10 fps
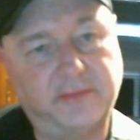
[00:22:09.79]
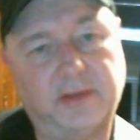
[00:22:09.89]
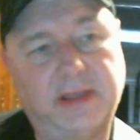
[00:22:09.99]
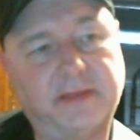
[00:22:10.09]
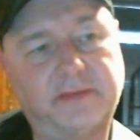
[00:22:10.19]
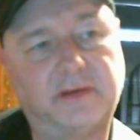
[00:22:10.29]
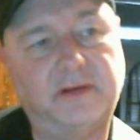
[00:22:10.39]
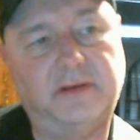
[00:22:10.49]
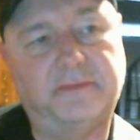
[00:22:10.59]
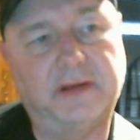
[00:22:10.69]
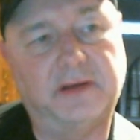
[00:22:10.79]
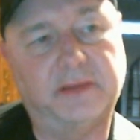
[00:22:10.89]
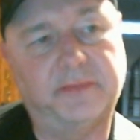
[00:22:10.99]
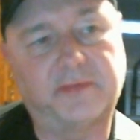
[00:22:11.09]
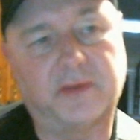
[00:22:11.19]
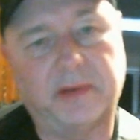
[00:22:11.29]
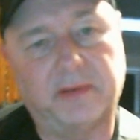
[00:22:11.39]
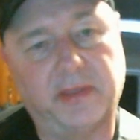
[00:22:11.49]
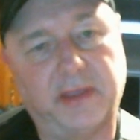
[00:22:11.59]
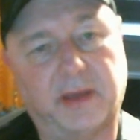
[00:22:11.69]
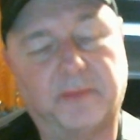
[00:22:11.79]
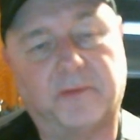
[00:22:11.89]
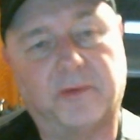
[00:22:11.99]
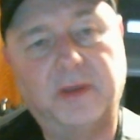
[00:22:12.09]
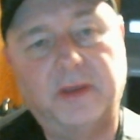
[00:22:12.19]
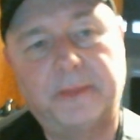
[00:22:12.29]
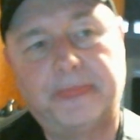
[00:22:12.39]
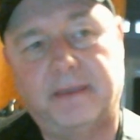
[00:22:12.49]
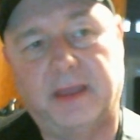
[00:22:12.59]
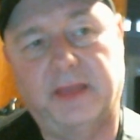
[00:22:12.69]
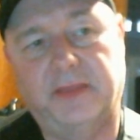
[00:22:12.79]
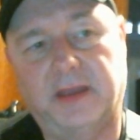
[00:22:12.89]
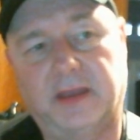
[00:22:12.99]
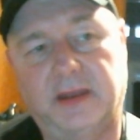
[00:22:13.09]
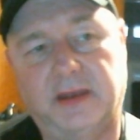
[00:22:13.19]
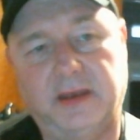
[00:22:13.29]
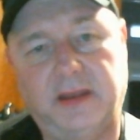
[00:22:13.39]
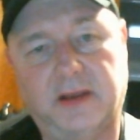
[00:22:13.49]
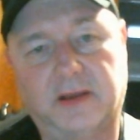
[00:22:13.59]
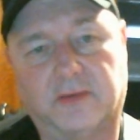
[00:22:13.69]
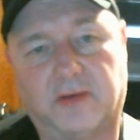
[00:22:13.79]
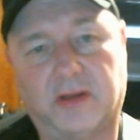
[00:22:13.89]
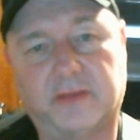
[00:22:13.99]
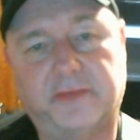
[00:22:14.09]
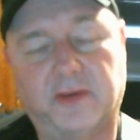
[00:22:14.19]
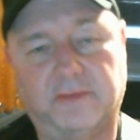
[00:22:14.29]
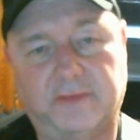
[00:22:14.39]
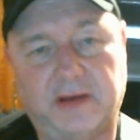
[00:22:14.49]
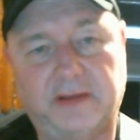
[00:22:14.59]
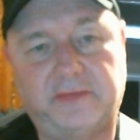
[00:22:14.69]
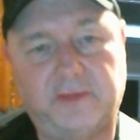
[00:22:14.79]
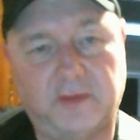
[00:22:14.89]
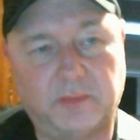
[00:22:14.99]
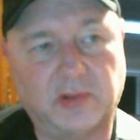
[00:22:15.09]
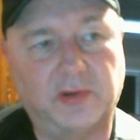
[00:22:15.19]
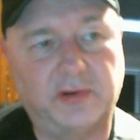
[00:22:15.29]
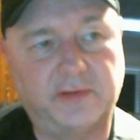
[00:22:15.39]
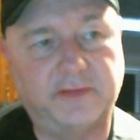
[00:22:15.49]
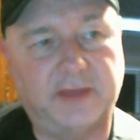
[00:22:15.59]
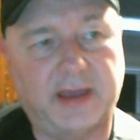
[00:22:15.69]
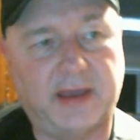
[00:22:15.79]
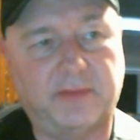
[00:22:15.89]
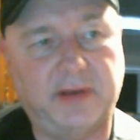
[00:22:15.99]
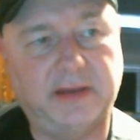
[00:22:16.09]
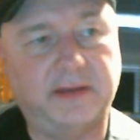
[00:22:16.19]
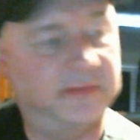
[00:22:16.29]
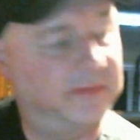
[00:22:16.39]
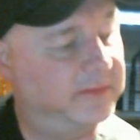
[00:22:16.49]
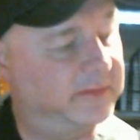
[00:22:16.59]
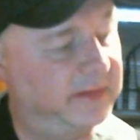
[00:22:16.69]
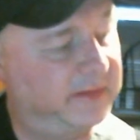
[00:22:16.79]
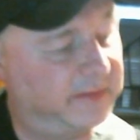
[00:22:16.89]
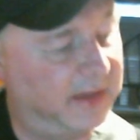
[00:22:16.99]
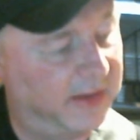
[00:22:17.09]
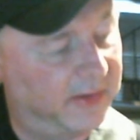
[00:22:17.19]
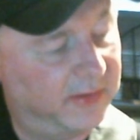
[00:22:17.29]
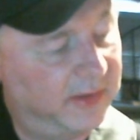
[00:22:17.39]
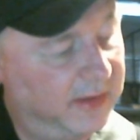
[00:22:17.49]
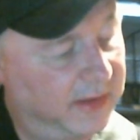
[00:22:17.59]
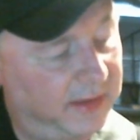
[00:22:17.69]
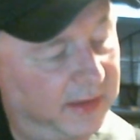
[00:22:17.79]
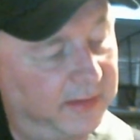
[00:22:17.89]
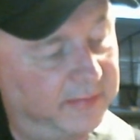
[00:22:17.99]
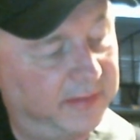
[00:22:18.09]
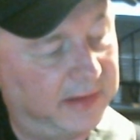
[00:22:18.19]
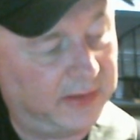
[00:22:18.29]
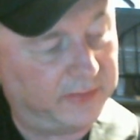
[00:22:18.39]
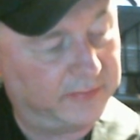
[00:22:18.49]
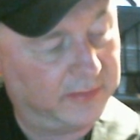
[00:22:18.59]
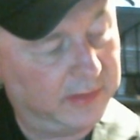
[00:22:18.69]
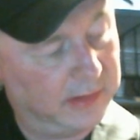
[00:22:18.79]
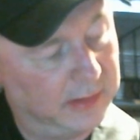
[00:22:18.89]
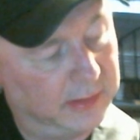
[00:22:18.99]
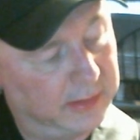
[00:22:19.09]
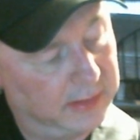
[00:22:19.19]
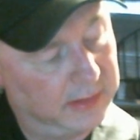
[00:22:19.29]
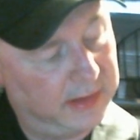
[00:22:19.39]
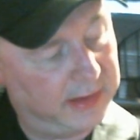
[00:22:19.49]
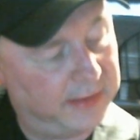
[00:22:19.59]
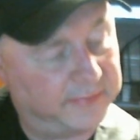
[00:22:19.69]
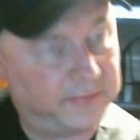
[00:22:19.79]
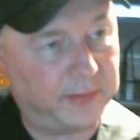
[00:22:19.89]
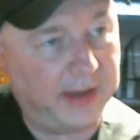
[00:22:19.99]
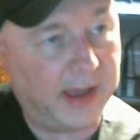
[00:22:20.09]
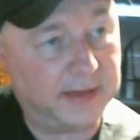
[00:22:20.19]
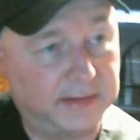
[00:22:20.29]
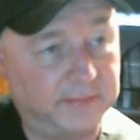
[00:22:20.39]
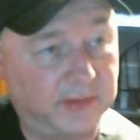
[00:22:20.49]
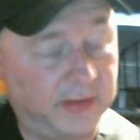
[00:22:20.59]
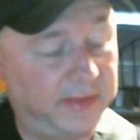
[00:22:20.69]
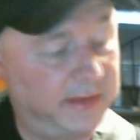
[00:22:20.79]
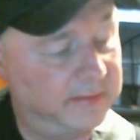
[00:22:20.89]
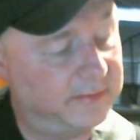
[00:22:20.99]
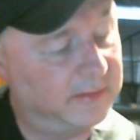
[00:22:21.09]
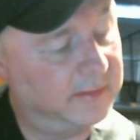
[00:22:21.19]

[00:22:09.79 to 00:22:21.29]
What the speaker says: So get this under your fingertips. It's going to be really helpful. And then, also very similar to that when he does his G scale is he gets 3 octaves on these.